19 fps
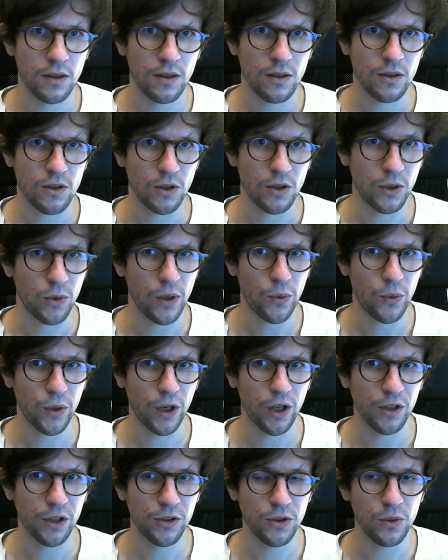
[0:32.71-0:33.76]
So the way we're
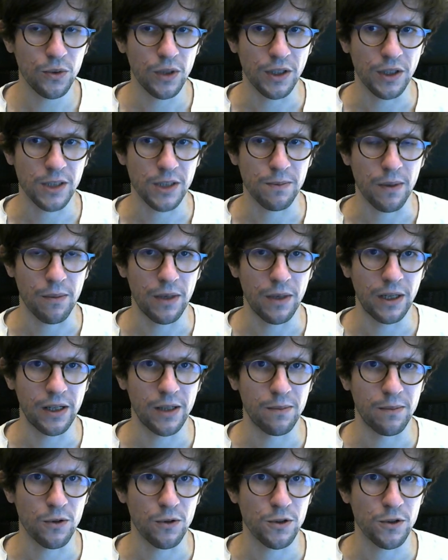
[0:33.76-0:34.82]
going to do that is by making
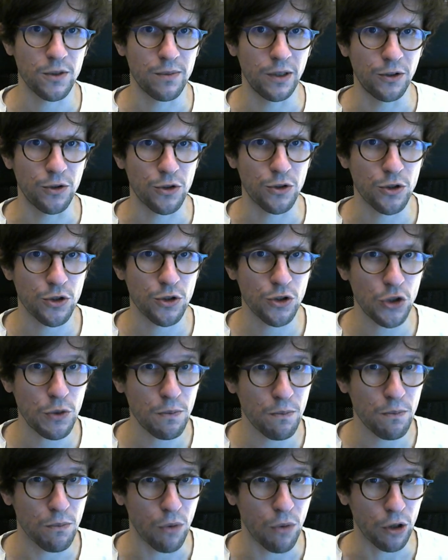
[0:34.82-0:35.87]
it possible to
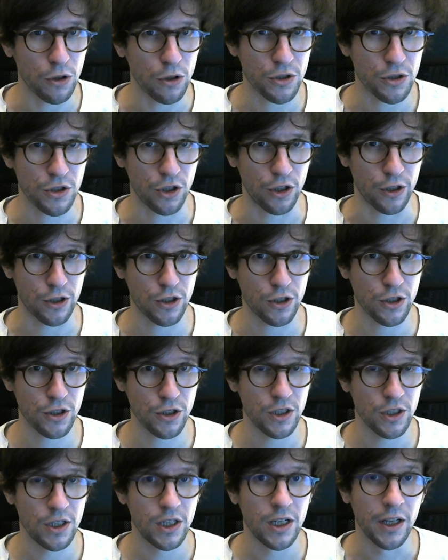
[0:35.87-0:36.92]
symbol search
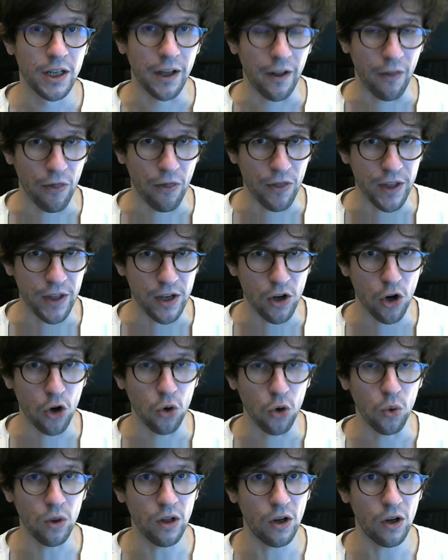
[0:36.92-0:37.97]
in the
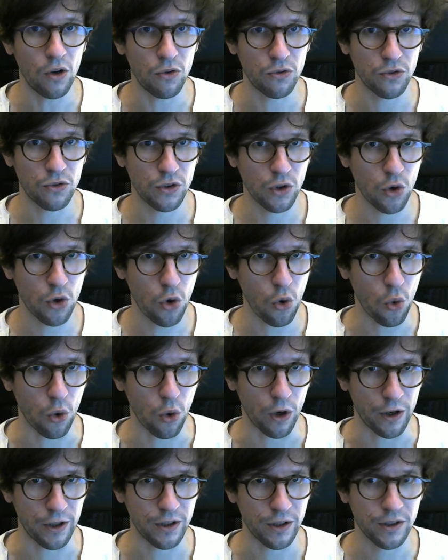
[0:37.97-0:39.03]
whole of
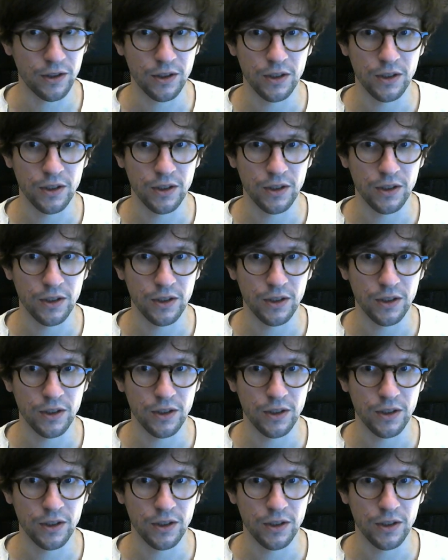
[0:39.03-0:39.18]
core.